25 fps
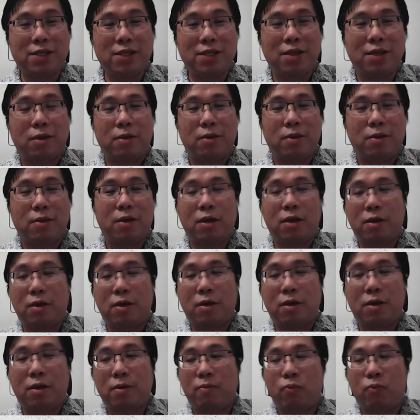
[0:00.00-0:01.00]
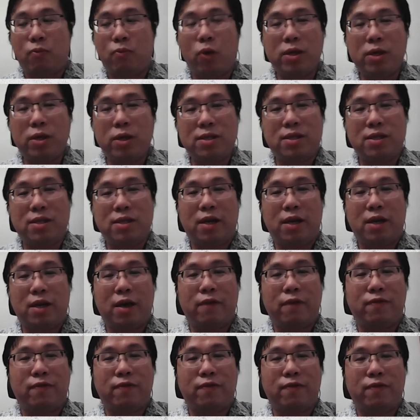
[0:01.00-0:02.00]
Once they have
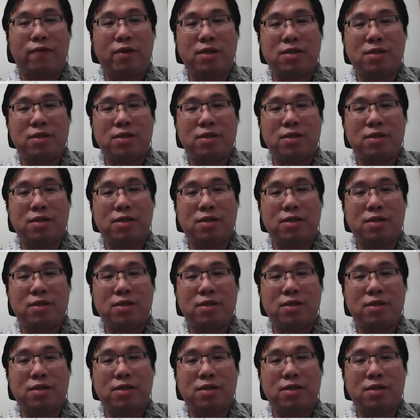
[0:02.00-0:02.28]
this